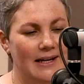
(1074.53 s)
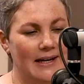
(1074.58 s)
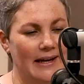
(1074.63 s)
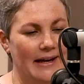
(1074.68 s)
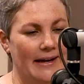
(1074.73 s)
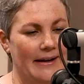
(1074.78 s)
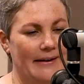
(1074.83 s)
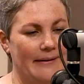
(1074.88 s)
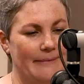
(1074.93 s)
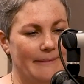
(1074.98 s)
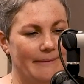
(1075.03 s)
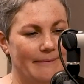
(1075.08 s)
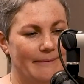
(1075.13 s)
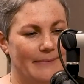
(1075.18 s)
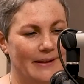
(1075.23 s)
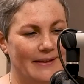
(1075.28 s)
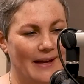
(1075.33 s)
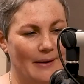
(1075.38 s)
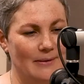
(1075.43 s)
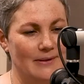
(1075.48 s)

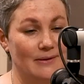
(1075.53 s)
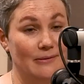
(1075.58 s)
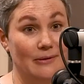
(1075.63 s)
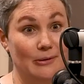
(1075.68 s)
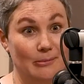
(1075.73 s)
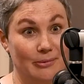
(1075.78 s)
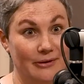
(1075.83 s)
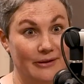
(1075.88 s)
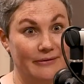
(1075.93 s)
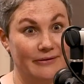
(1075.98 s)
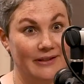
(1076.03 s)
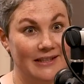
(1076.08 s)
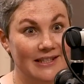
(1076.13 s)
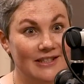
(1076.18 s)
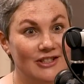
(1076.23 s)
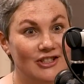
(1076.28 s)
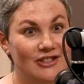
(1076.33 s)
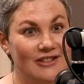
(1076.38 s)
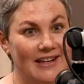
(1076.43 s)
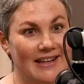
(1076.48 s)
But that was a real
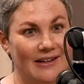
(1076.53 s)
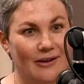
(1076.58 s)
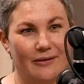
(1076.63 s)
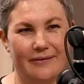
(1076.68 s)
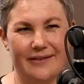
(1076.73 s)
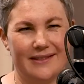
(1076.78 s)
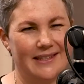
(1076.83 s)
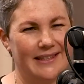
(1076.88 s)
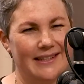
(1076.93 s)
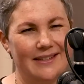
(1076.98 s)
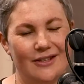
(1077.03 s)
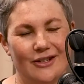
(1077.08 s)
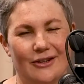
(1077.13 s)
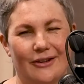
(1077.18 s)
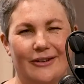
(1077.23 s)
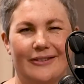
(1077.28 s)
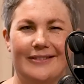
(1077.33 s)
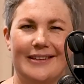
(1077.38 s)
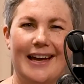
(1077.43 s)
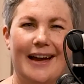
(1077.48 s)
privilege. And obviously,
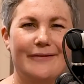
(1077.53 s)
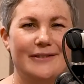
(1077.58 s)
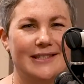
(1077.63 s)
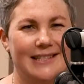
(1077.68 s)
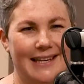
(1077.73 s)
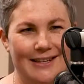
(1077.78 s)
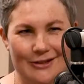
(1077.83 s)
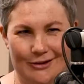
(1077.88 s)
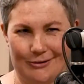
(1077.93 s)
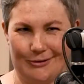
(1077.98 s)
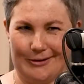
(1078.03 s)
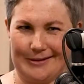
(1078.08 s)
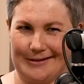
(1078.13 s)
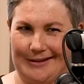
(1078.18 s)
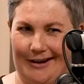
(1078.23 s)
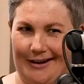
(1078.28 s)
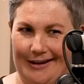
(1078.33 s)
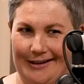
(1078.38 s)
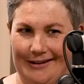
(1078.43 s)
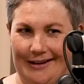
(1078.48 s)
you have to say New York's the
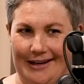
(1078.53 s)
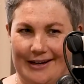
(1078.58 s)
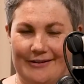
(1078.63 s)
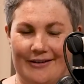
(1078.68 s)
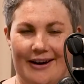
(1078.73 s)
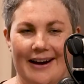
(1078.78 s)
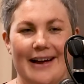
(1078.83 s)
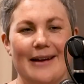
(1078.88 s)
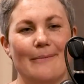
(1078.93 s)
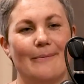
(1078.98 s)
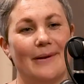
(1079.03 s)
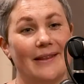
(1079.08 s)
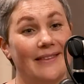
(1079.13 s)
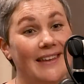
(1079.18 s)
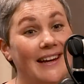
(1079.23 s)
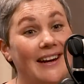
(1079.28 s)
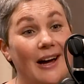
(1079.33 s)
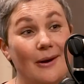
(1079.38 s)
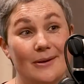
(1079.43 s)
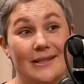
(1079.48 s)
highlight, right? But
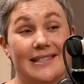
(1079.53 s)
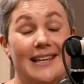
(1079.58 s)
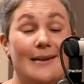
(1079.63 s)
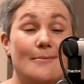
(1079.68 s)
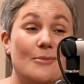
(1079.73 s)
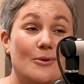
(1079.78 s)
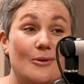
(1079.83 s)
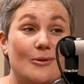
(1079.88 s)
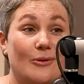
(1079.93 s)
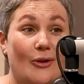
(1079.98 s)
then I would say more